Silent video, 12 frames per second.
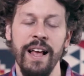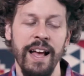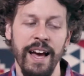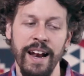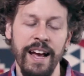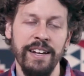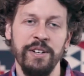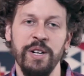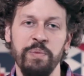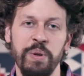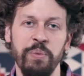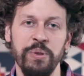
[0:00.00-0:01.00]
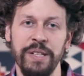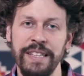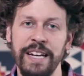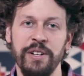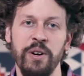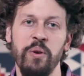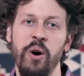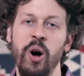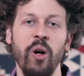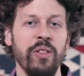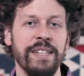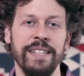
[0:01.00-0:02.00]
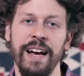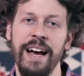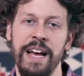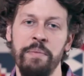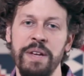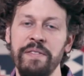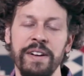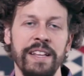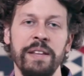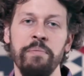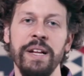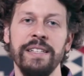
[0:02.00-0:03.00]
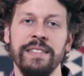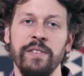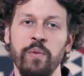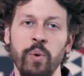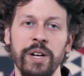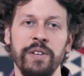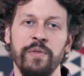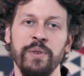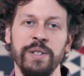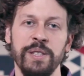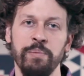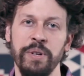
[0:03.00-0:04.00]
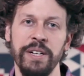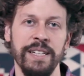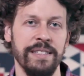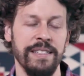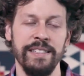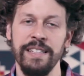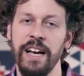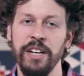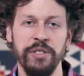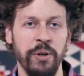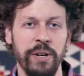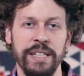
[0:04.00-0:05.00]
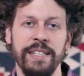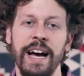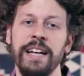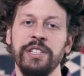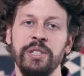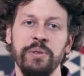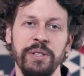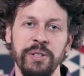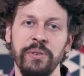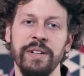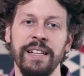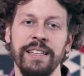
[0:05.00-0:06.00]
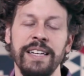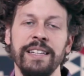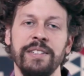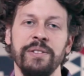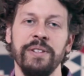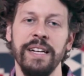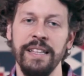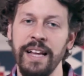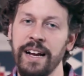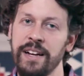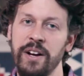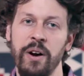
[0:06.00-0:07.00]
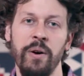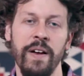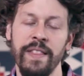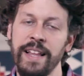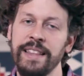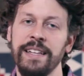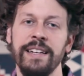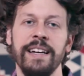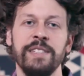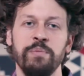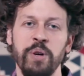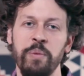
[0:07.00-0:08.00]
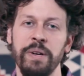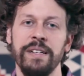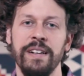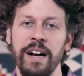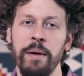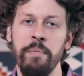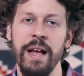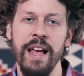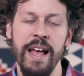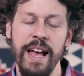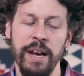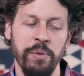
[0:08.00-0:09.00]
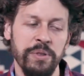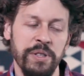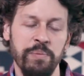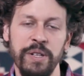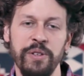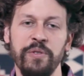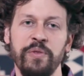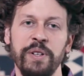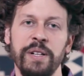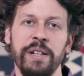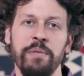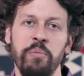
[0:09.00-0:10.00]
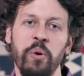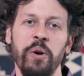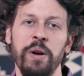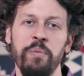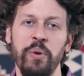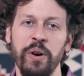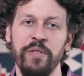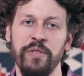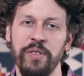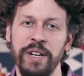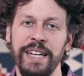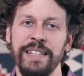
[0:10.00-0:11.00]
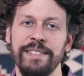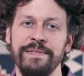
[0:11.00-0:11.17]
And I encourage people to let go all the time, even in the midst of wonderful experiences. Don't attach to it, don't cling to it, let go and let the next moment come, and it will just make you feel more and more free.